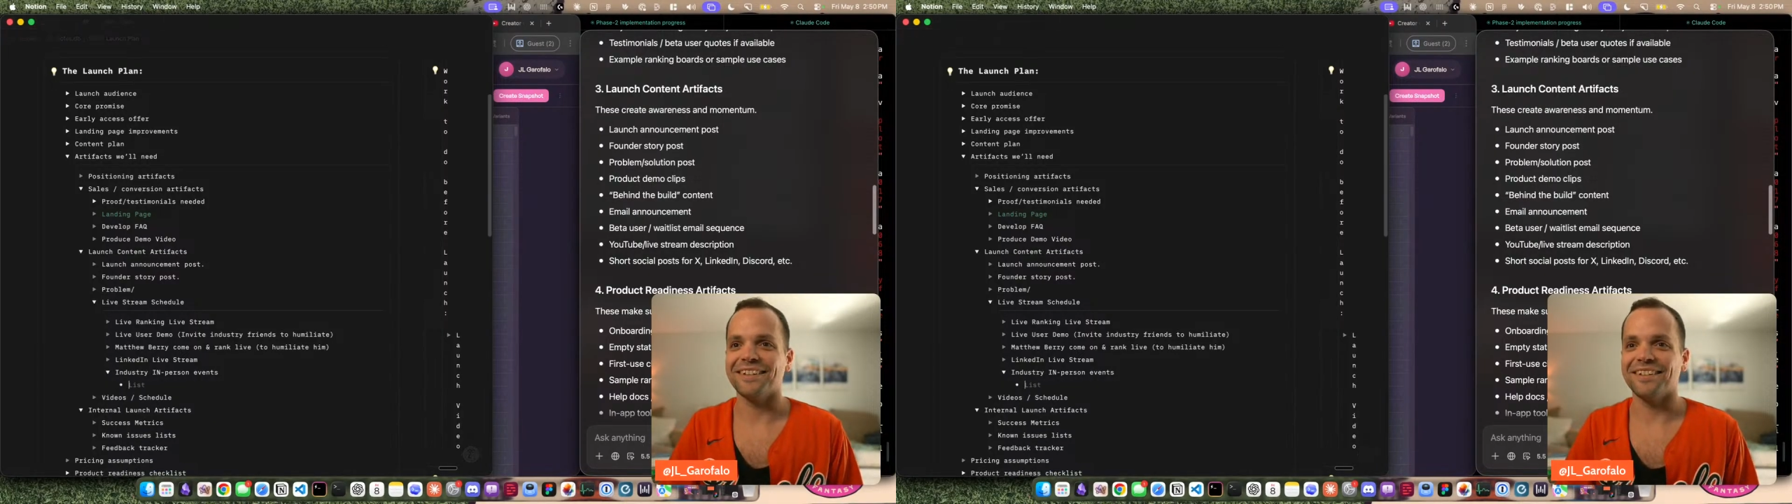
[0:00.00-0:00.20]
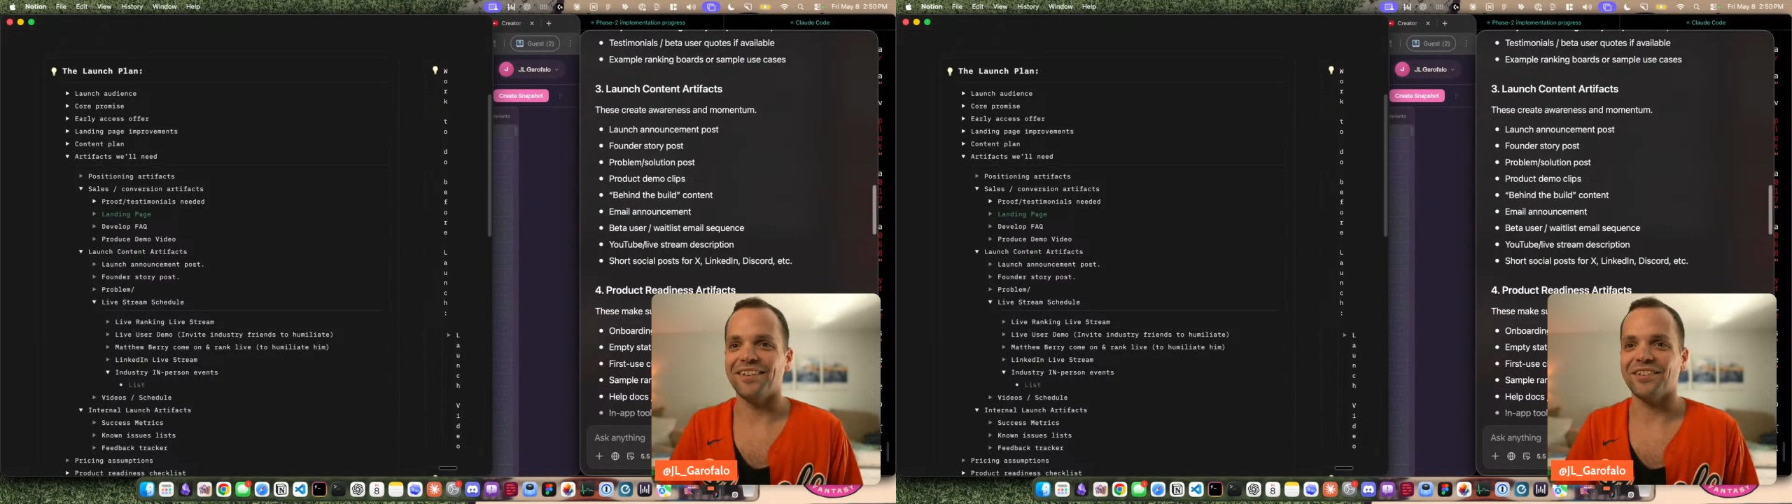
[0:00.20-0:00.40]

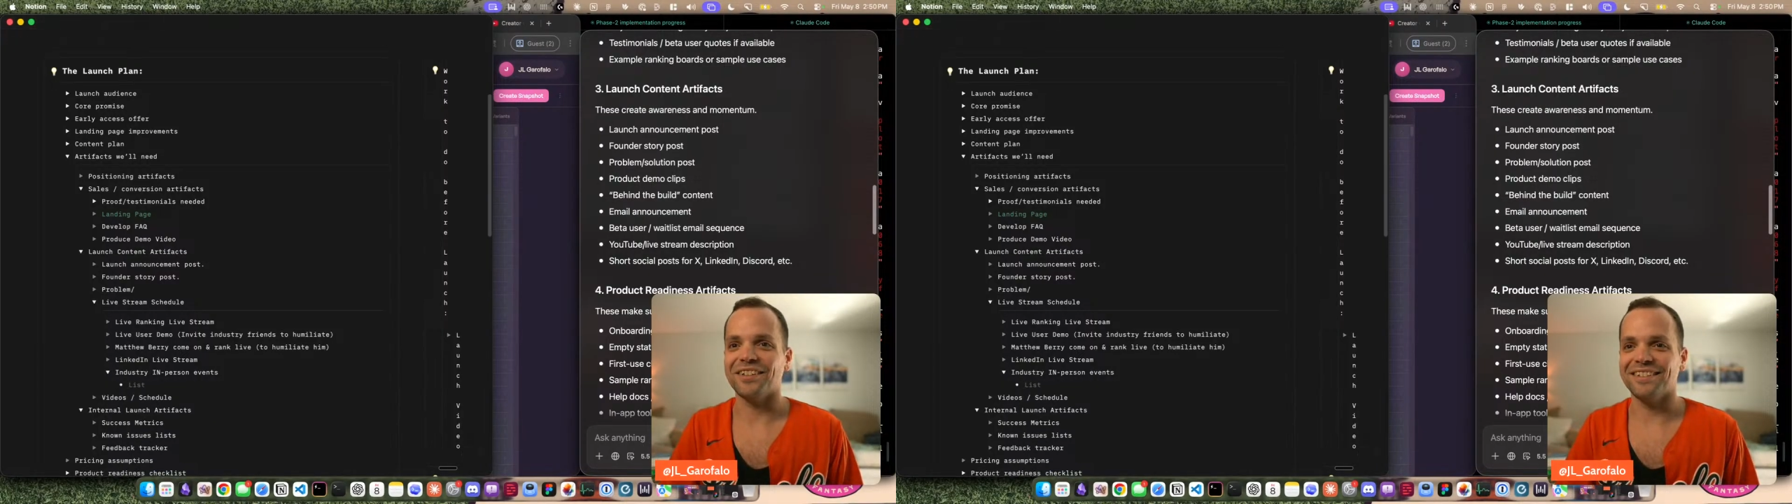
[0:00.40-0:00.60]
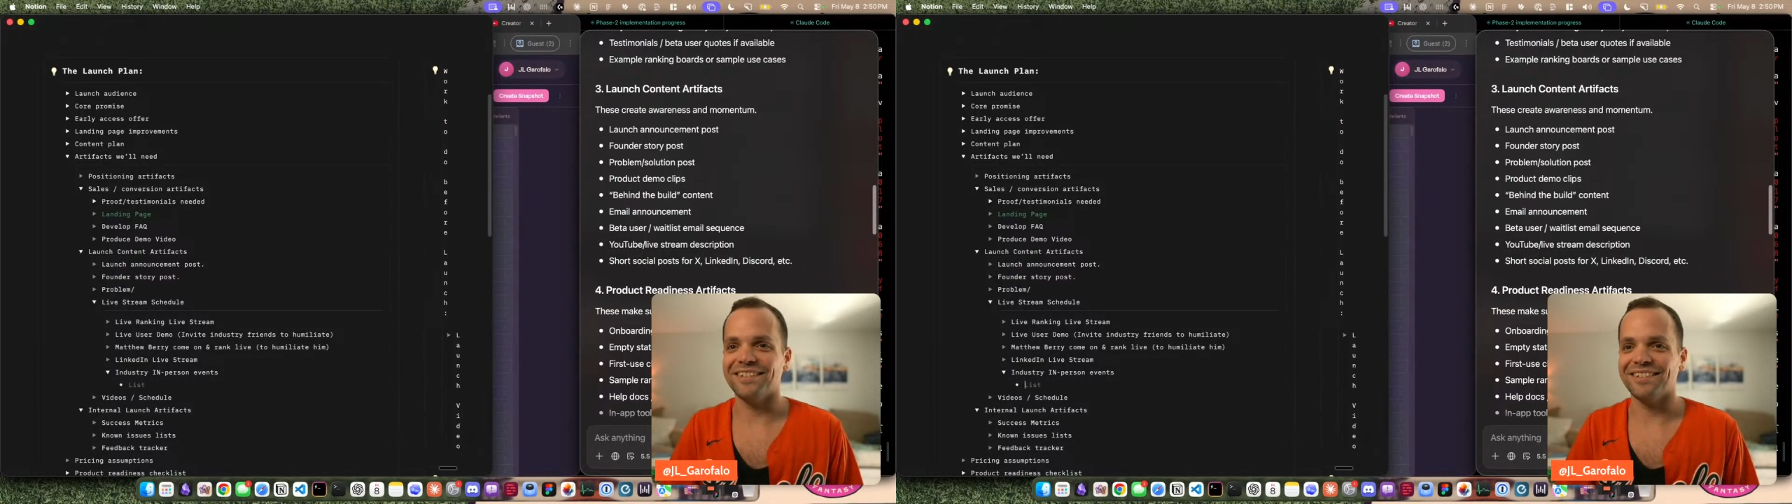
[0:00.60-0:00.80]

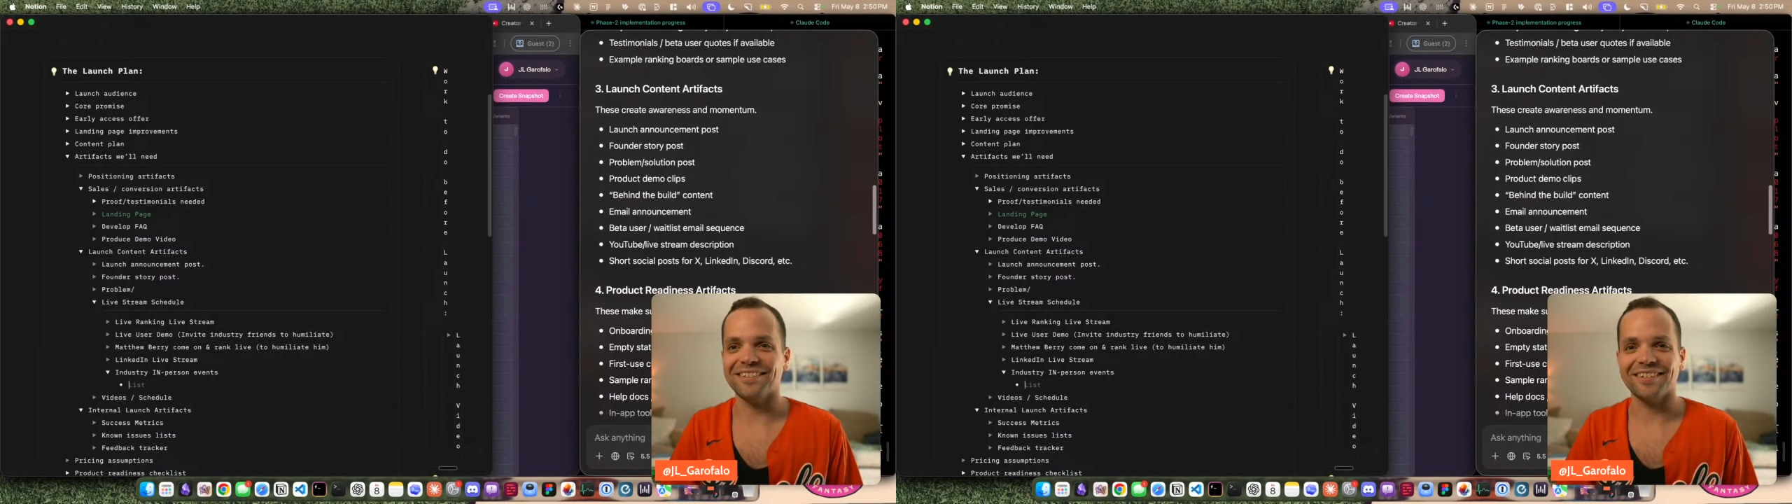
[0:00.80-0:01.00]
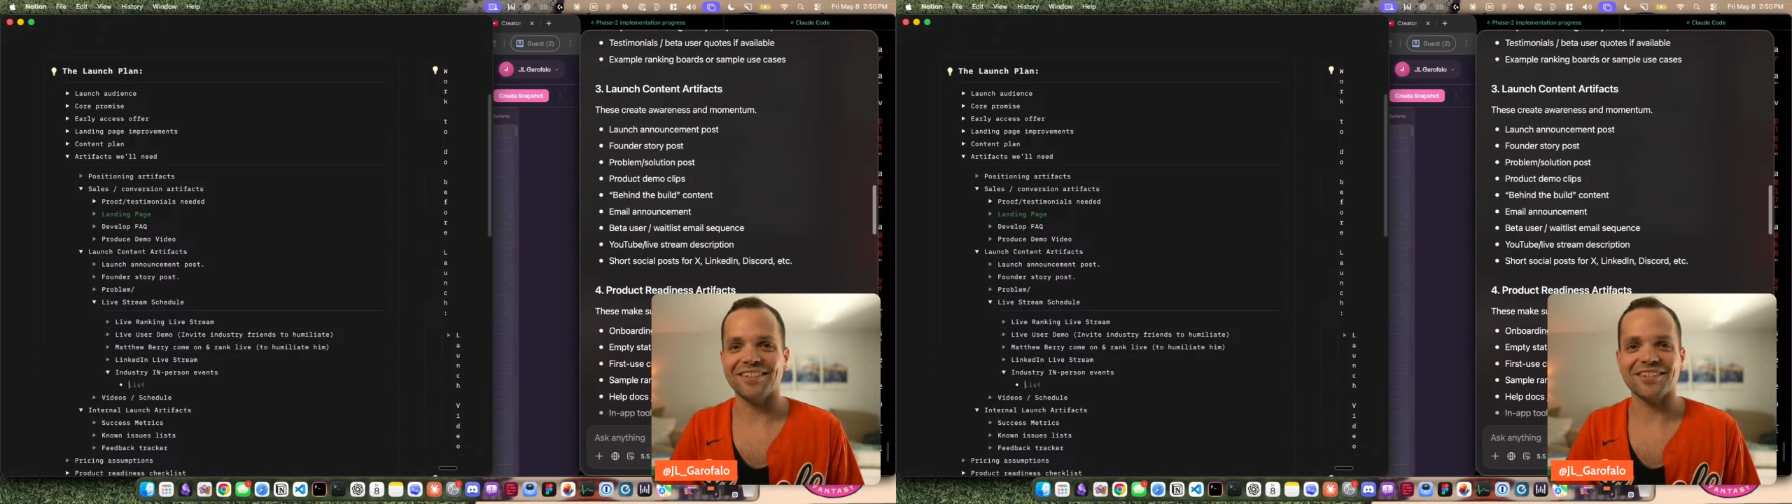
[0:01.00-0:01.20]
on
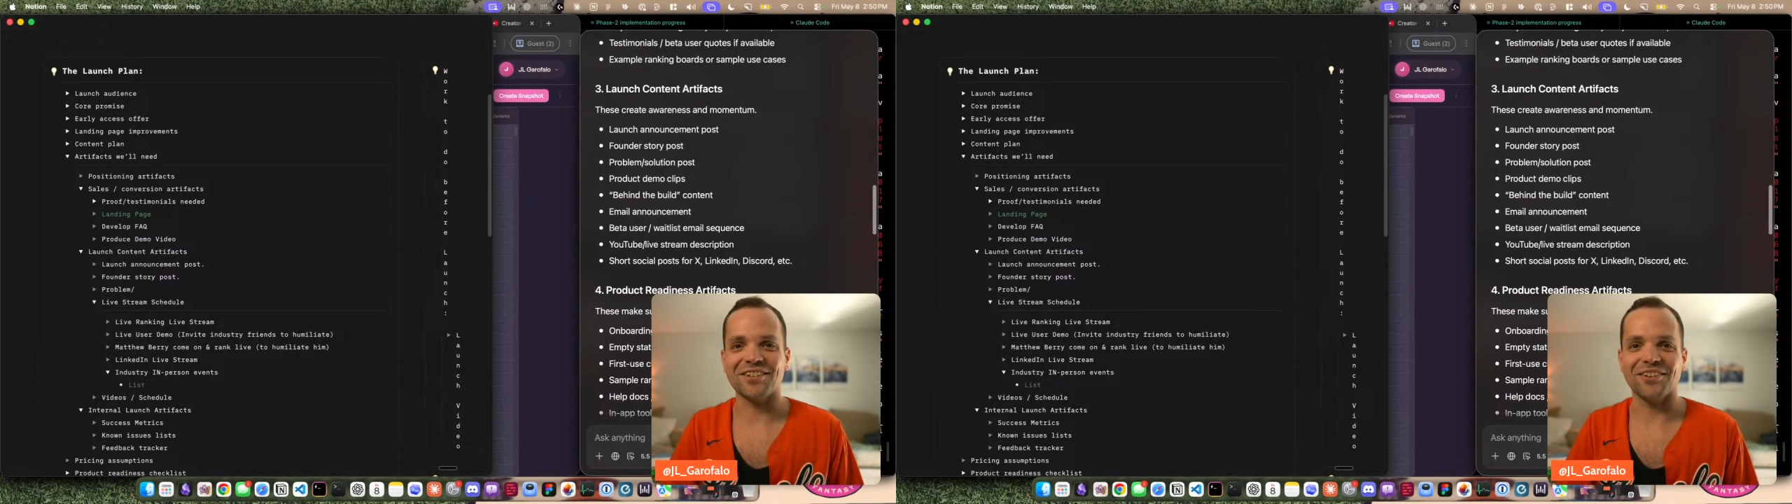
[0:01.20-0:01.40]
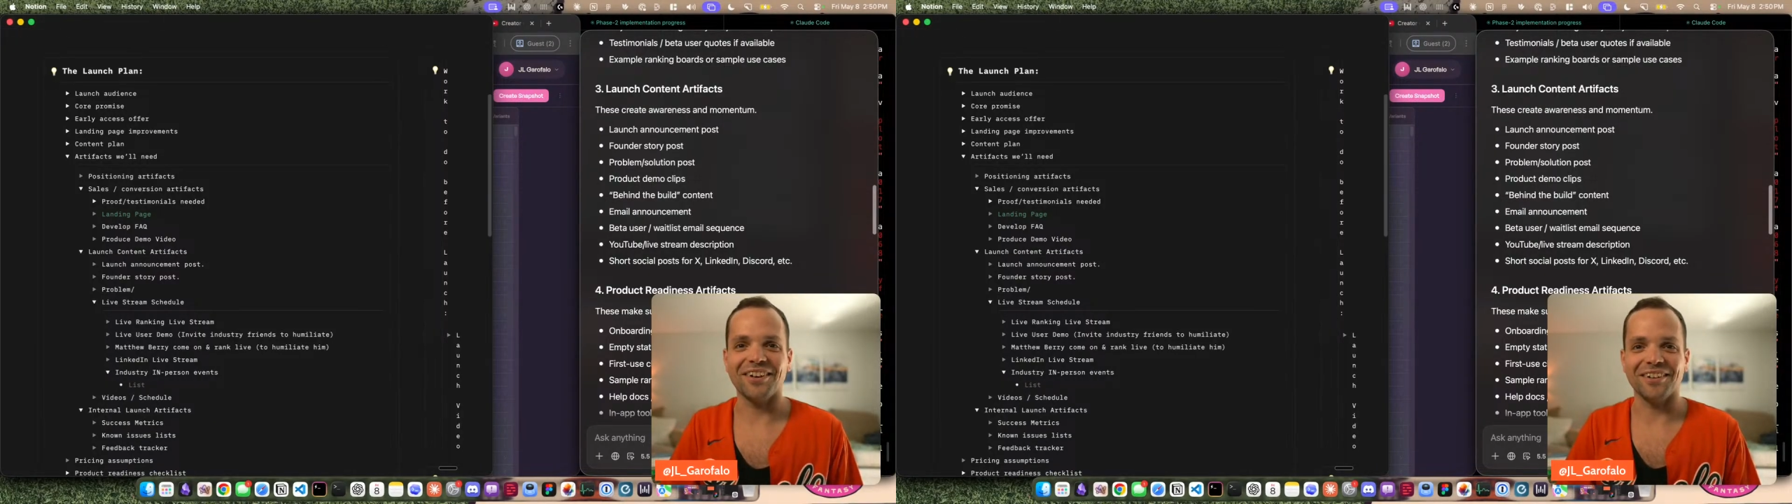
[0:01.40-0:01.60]

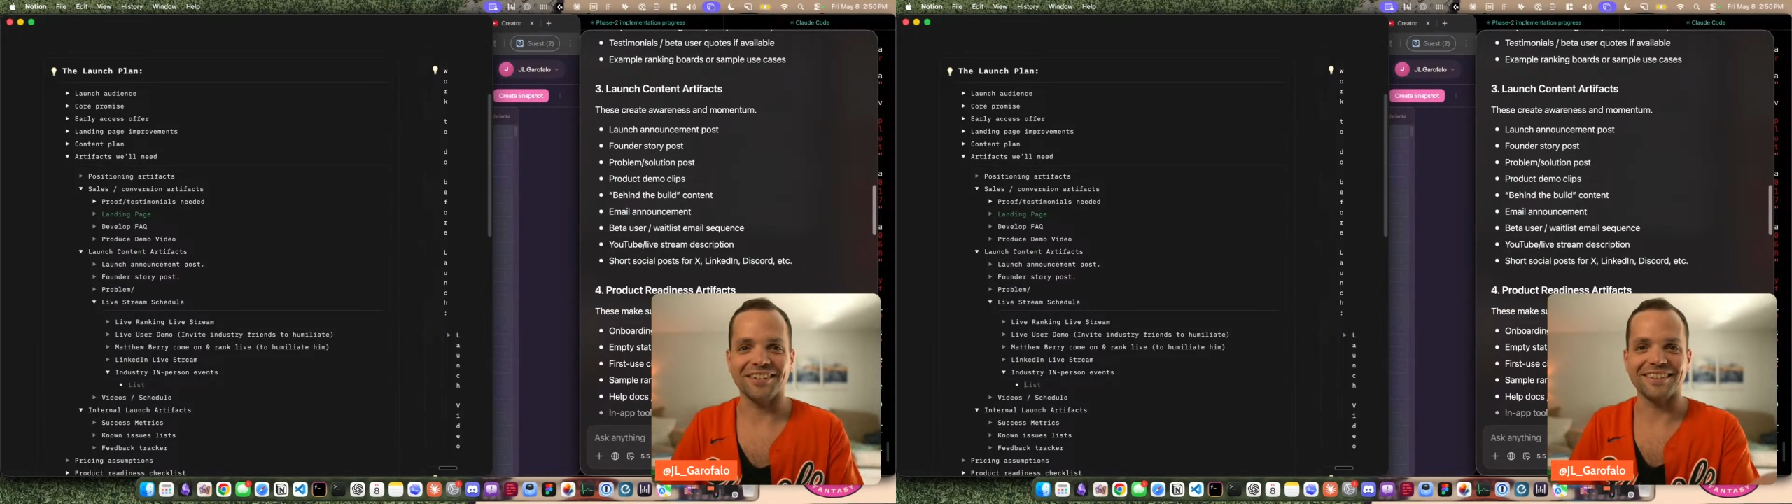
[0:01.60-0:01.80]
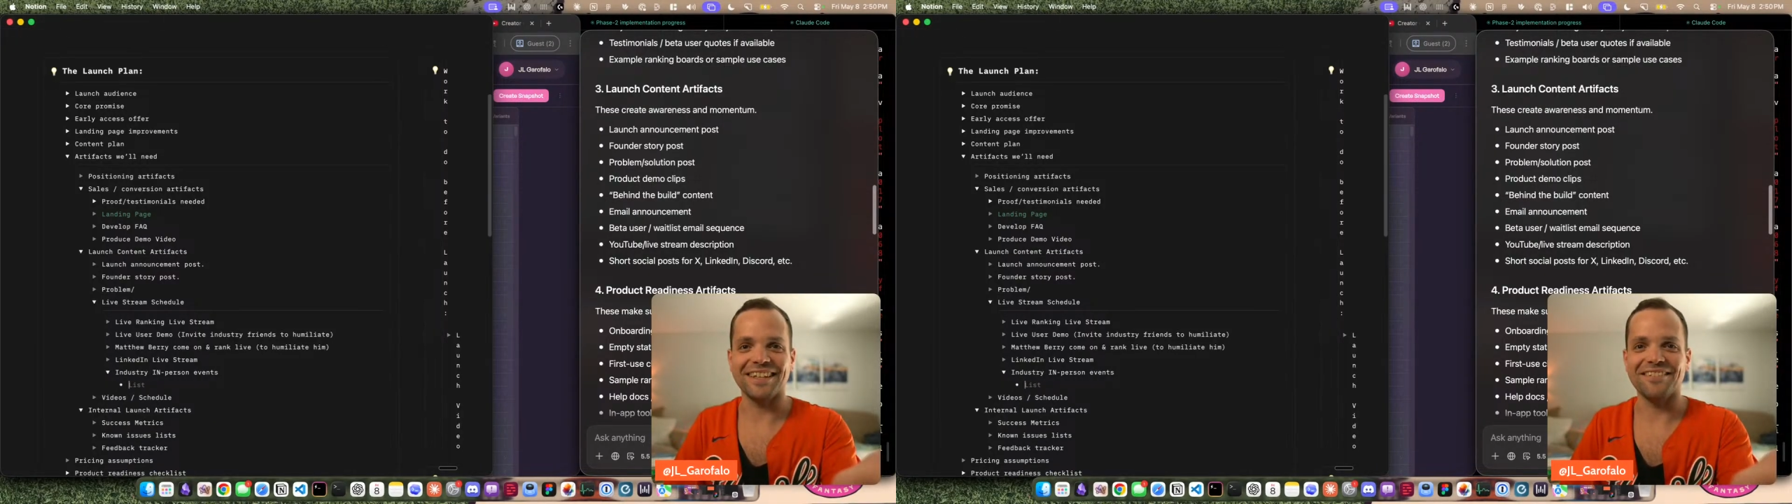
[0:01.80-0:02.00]
screen,
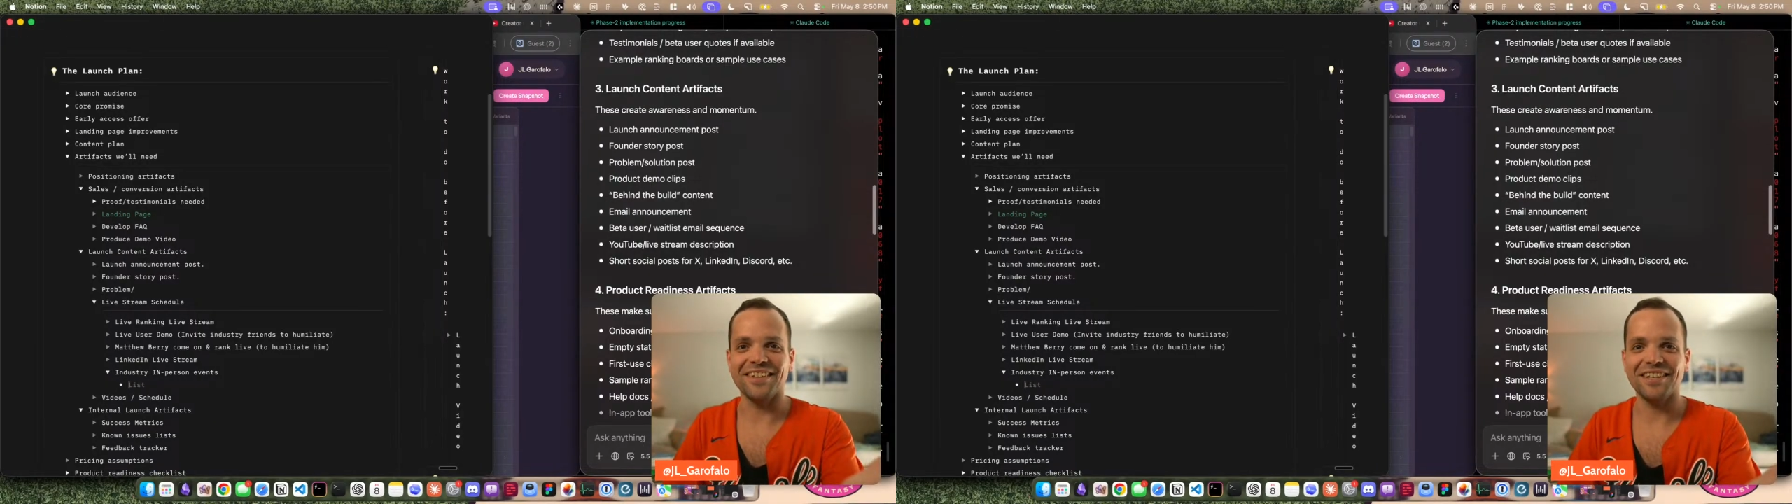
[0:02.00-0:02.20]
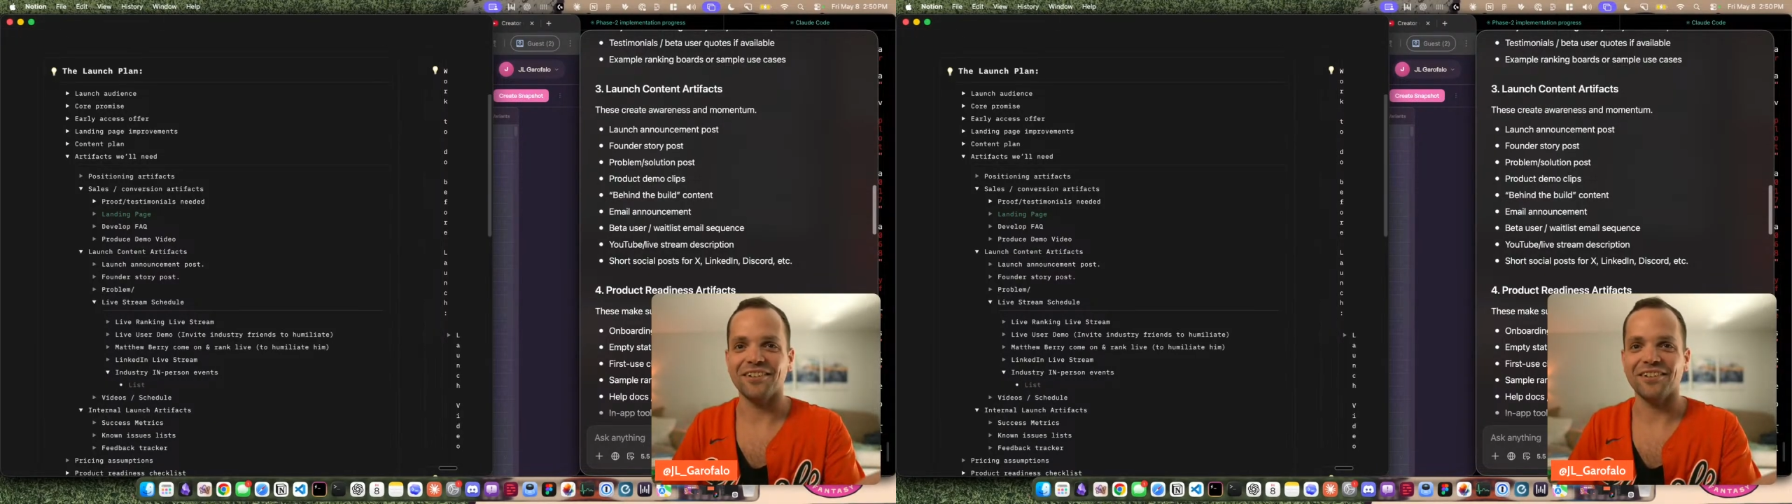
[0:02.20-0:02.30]
on TV,